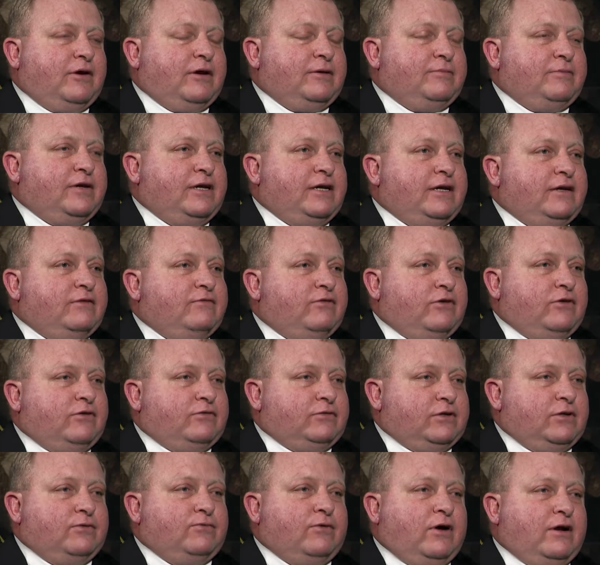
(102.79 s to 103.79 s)
being
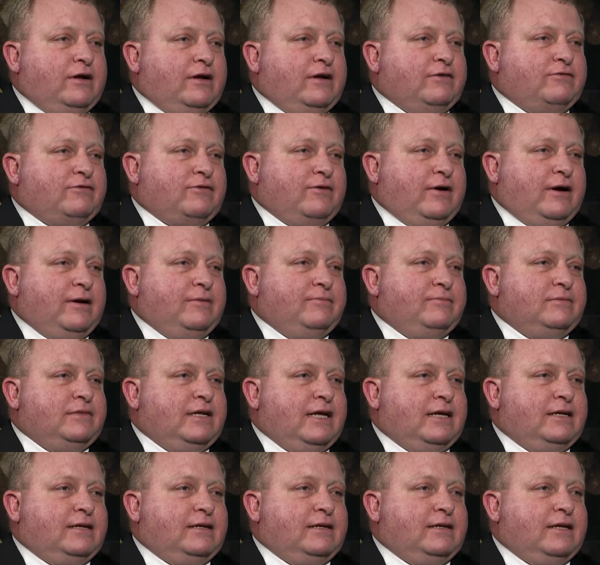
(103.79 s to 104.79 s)
involved in wildlife crime
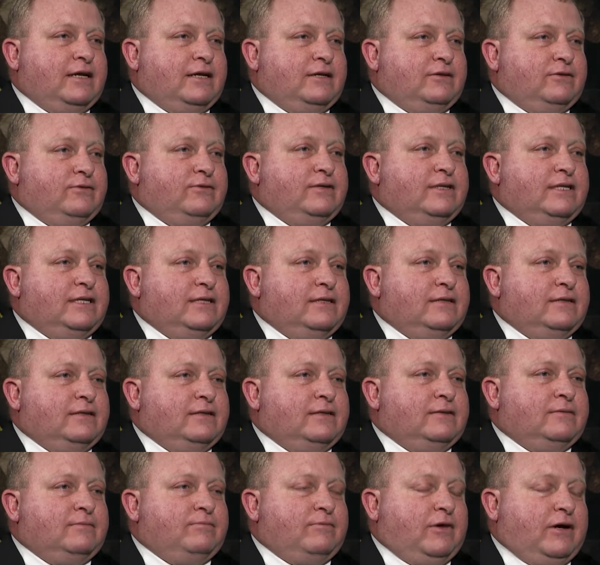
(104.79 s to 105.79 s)
than they
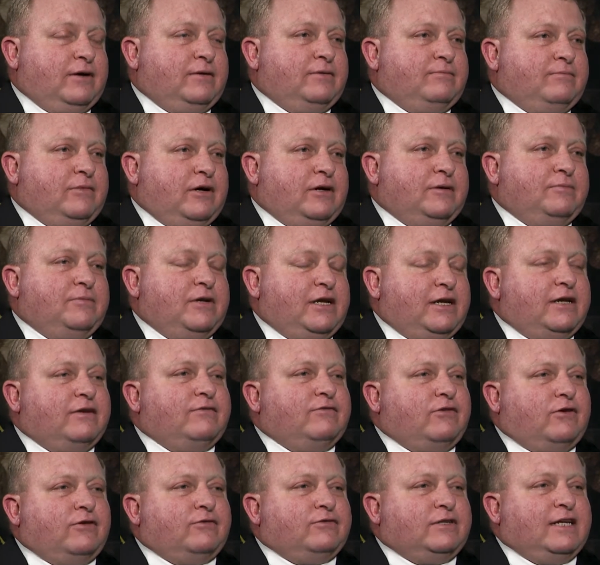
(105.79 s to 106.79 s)
do by being
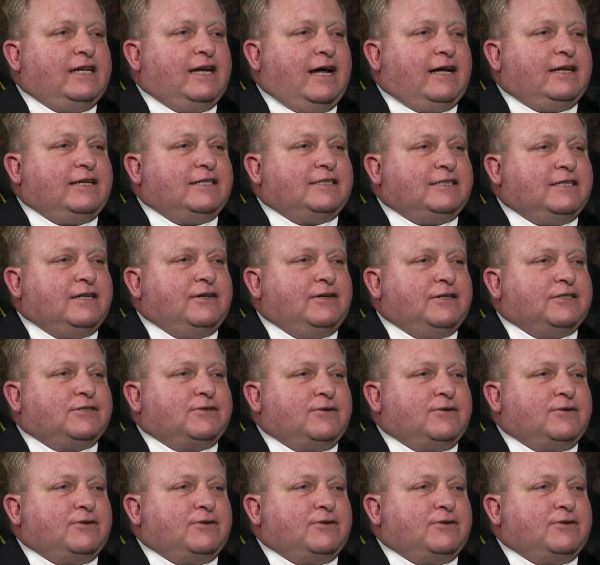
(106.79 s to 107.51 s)
involved in other serious